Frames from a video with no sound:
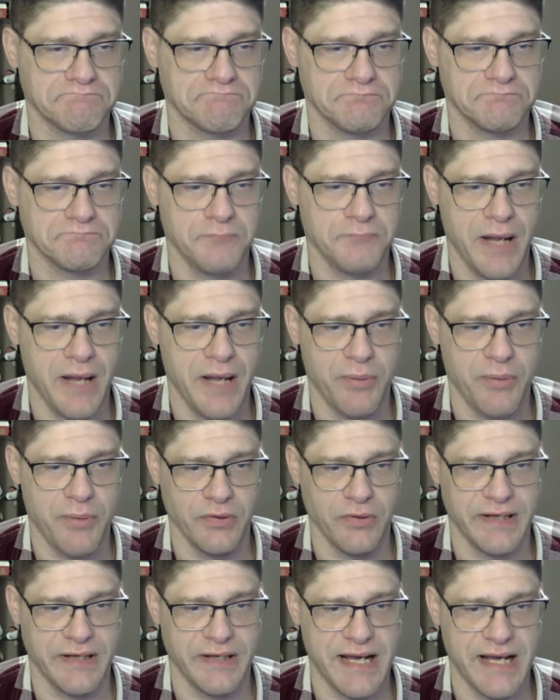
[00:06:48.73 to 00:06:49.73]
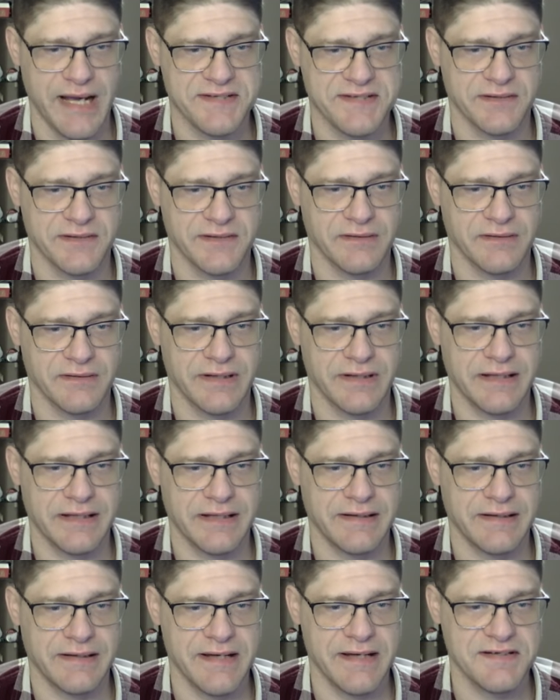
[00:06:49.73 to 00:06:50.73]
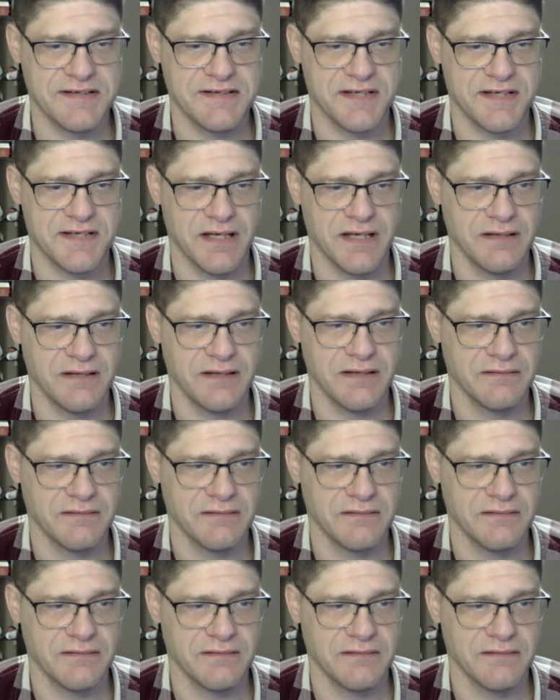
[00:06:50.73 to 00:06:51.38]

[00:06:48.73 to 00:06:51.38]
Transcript: My opponent castled king side,